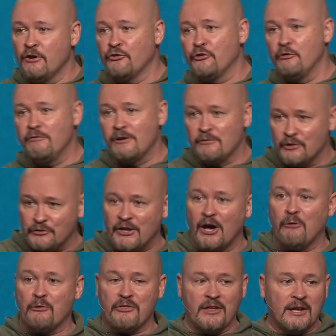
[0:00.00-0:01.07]
us who have ever
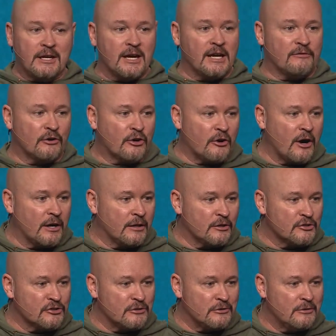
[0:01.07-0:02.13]
dealt with any kind of a chronic
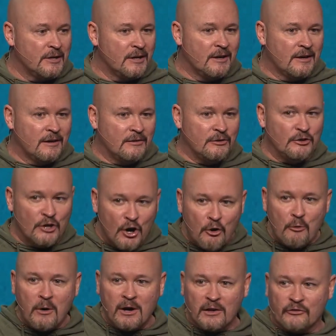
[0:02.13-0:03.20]
issue know
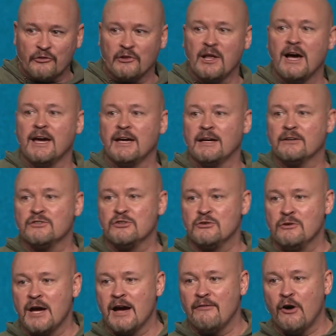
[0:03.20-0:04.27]
what it's like
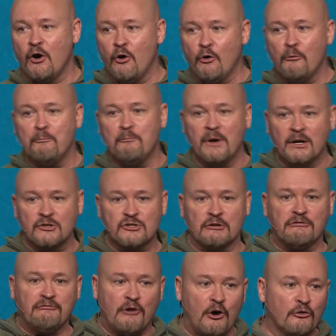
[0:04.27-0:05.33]
to have a whole bunch of
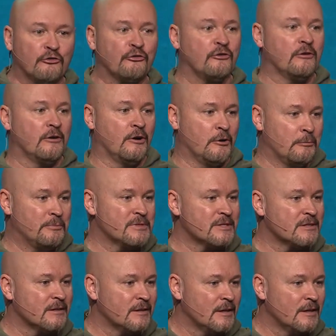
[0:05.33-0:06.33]
false hopes.